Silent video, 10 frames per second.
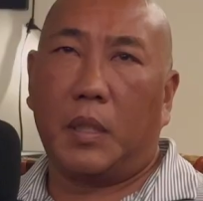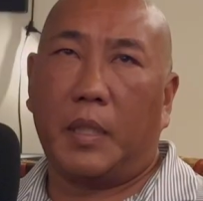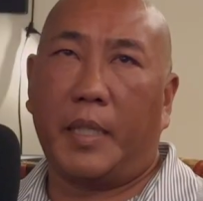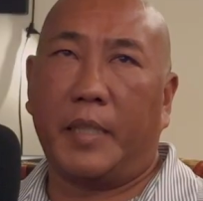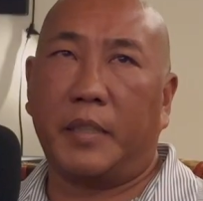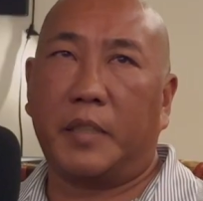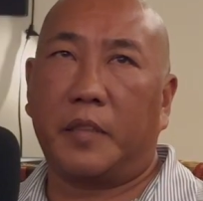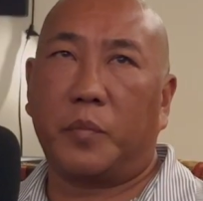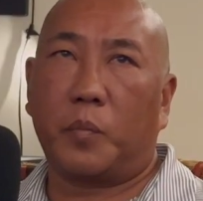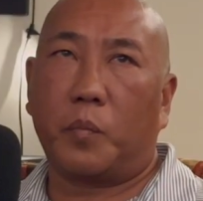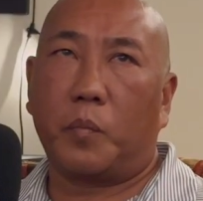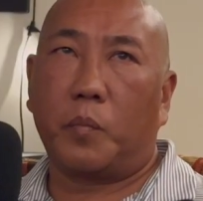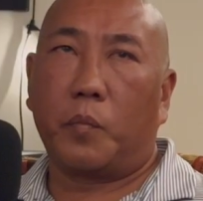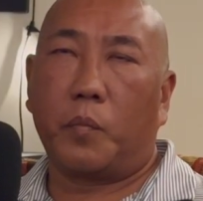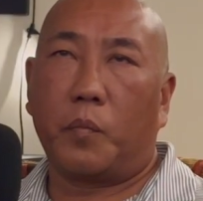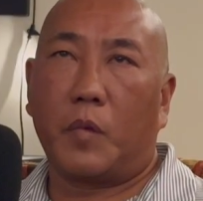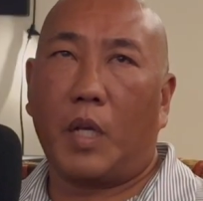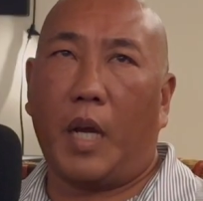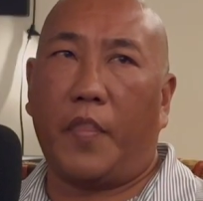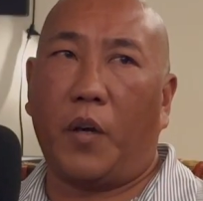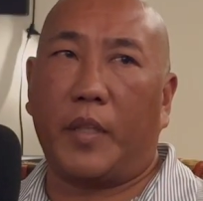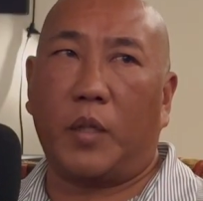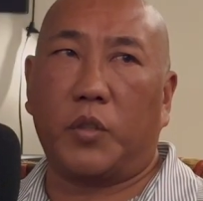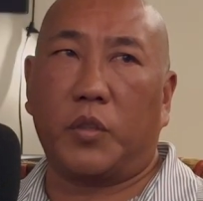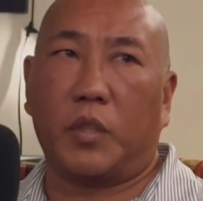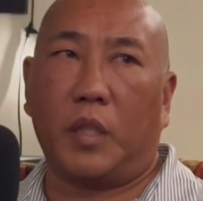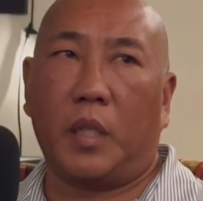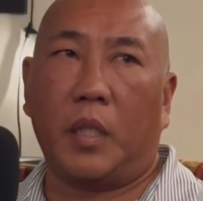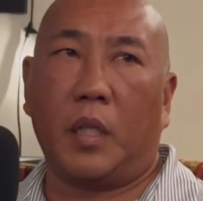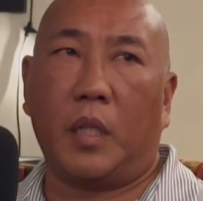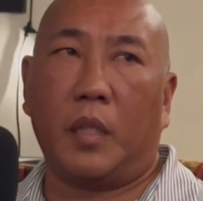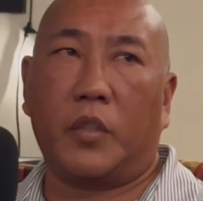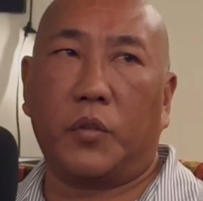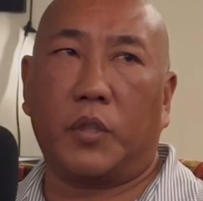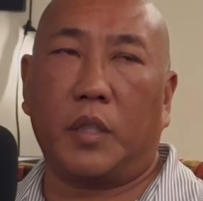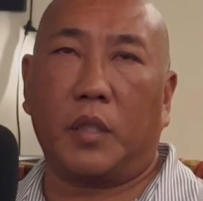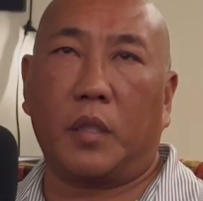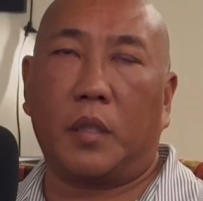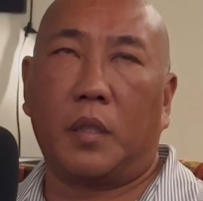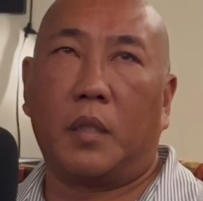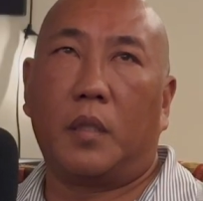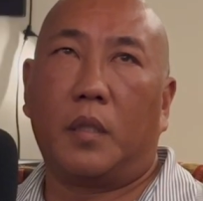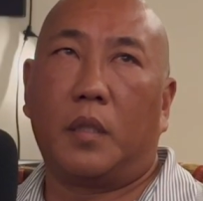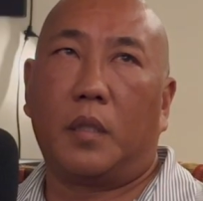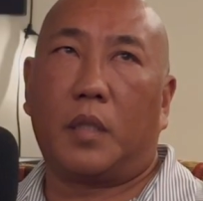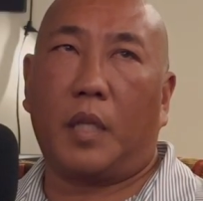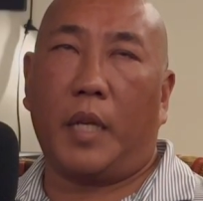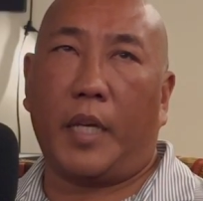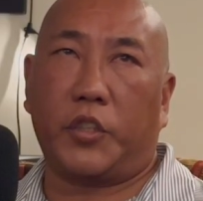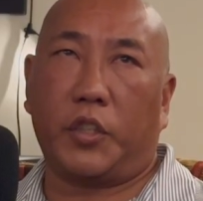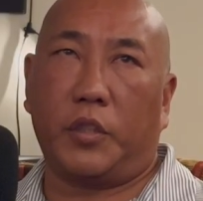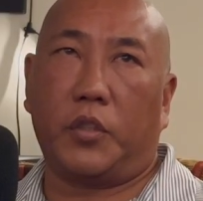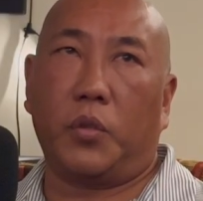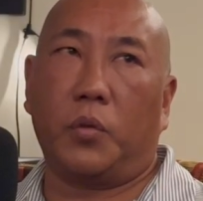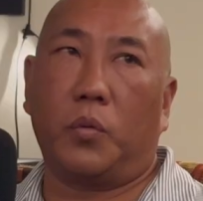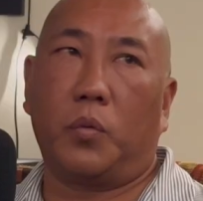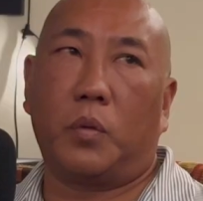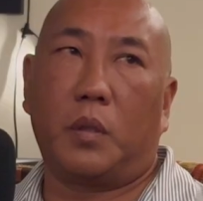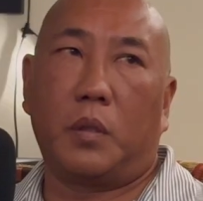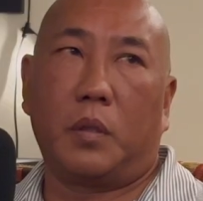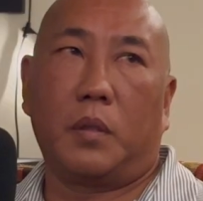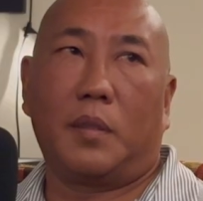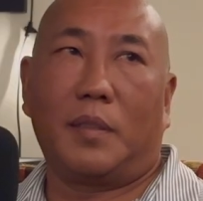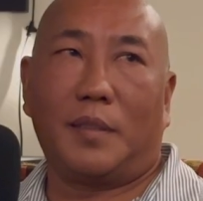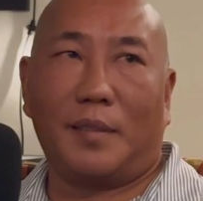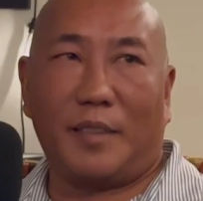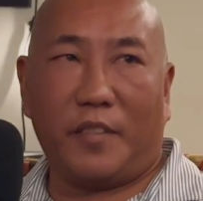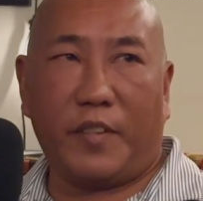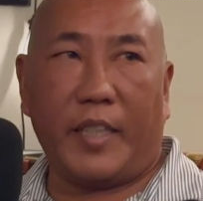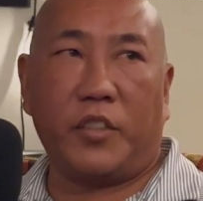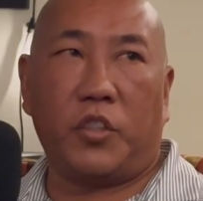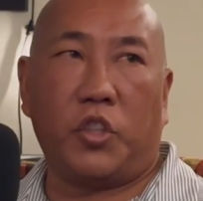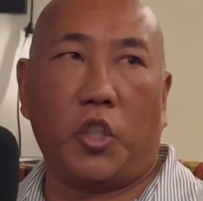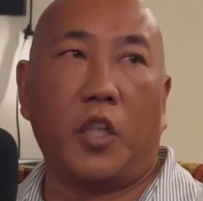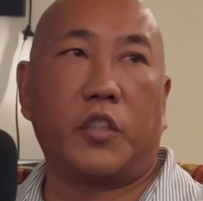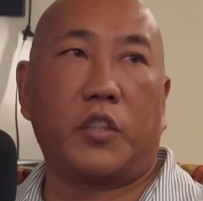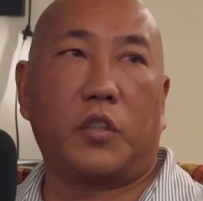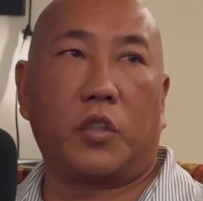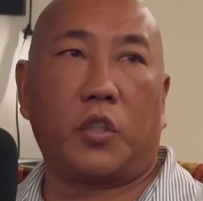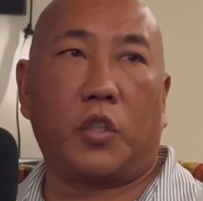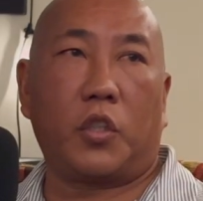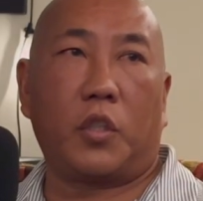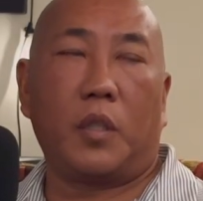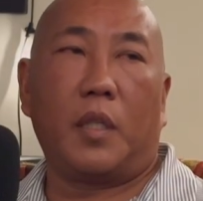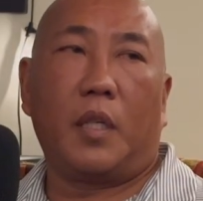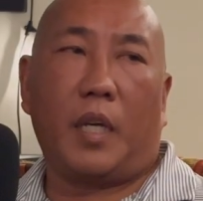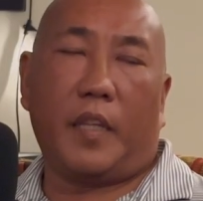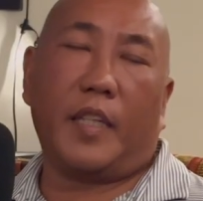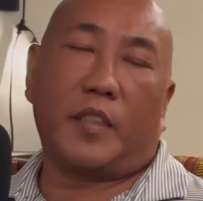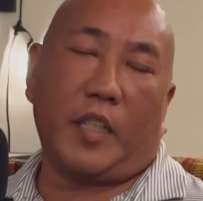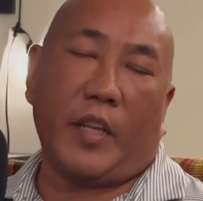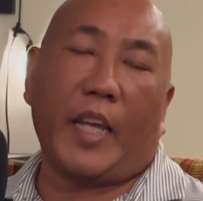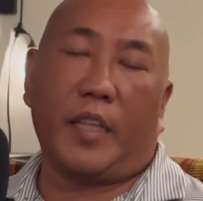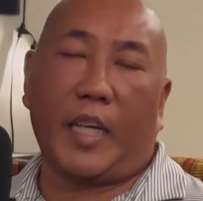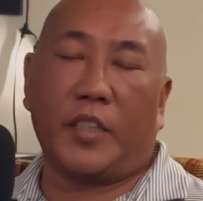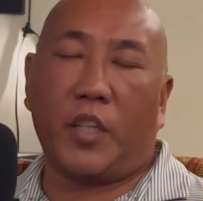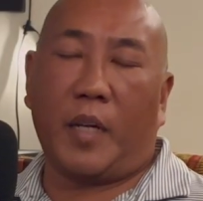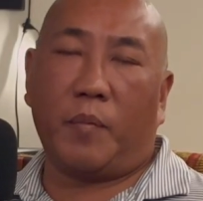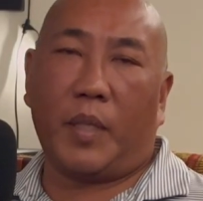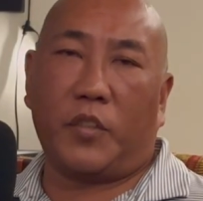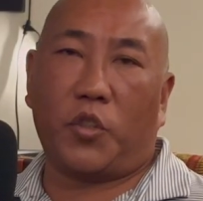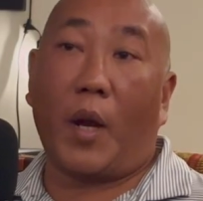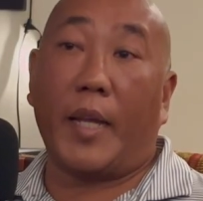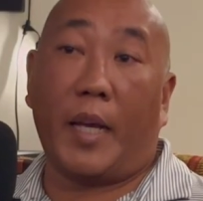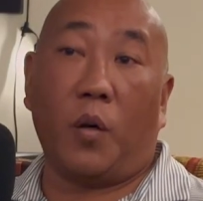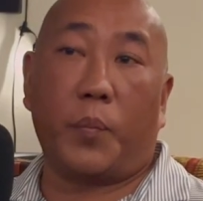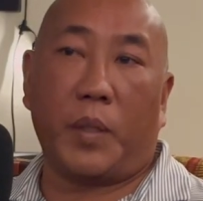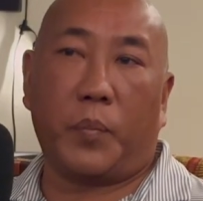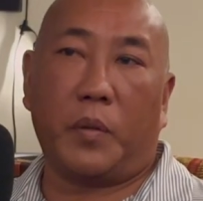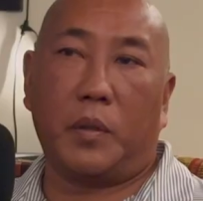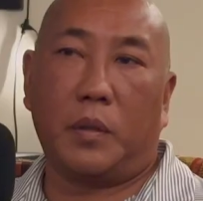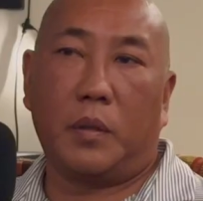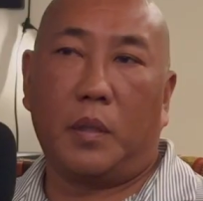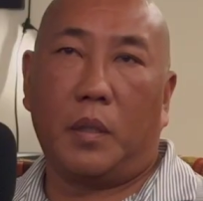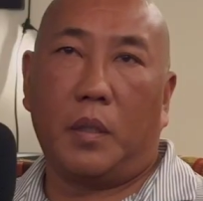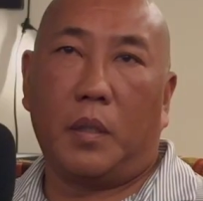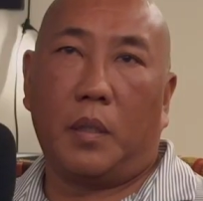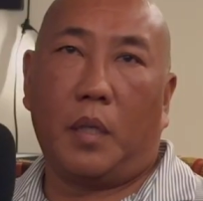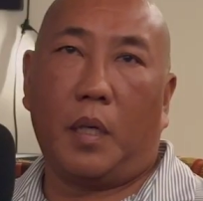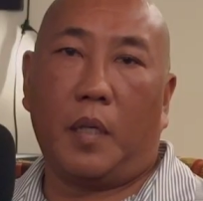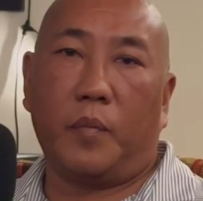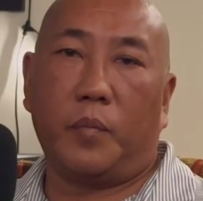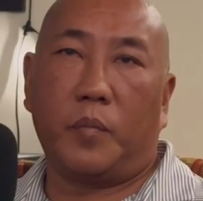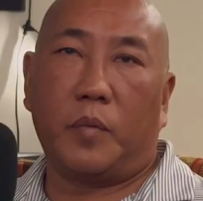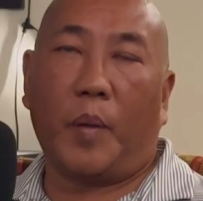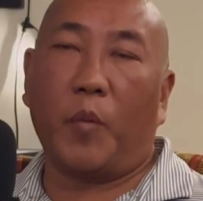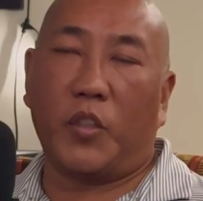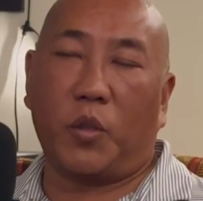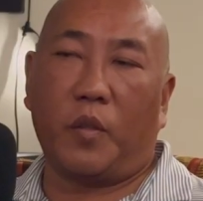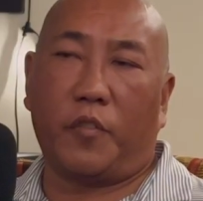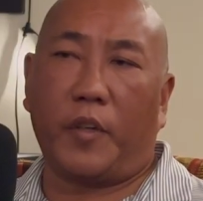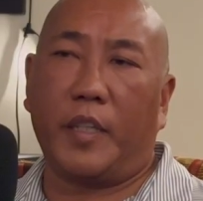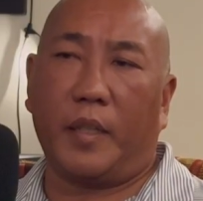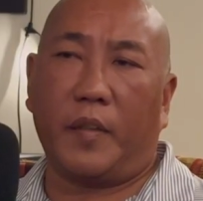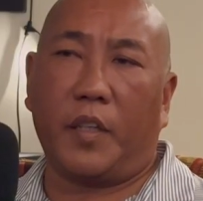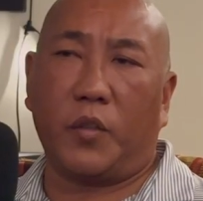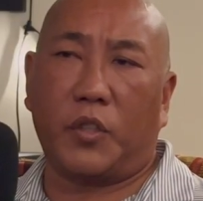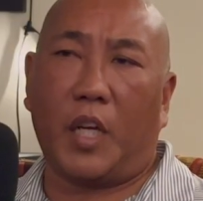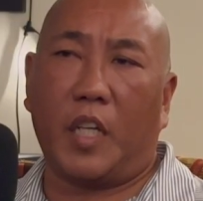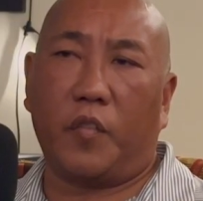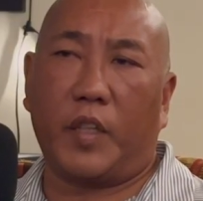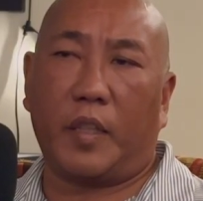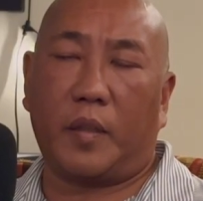And I thought that was just an interesting connection to if I just, I think innately I try to help people. I'm also afraid on the other side of like,